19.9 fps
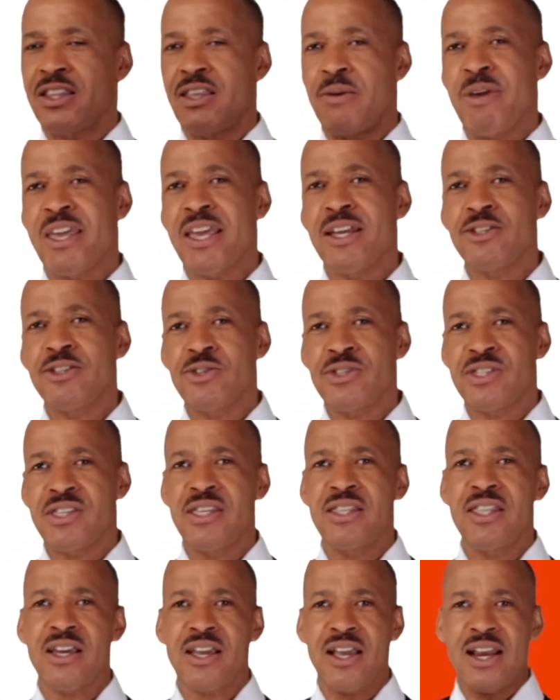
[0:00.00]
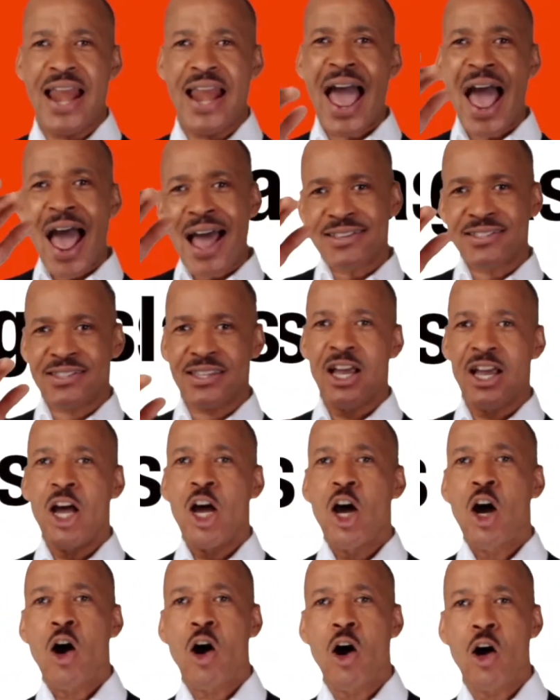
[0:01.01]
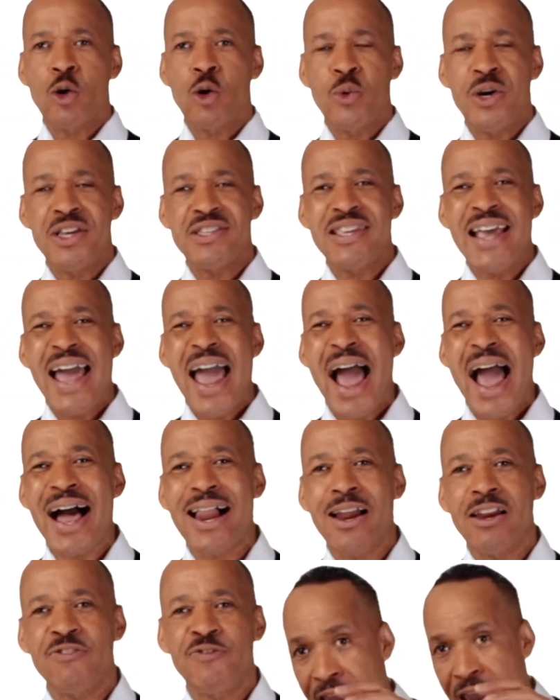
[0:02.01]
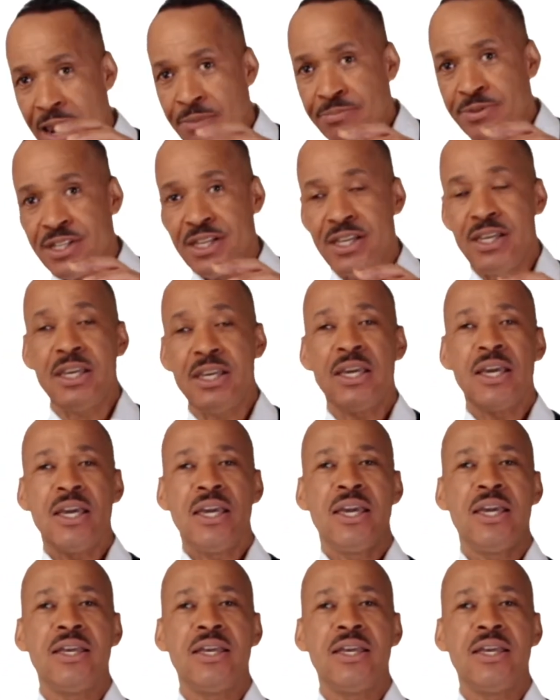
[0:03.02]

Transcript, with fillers: They begin to see the glass always half empty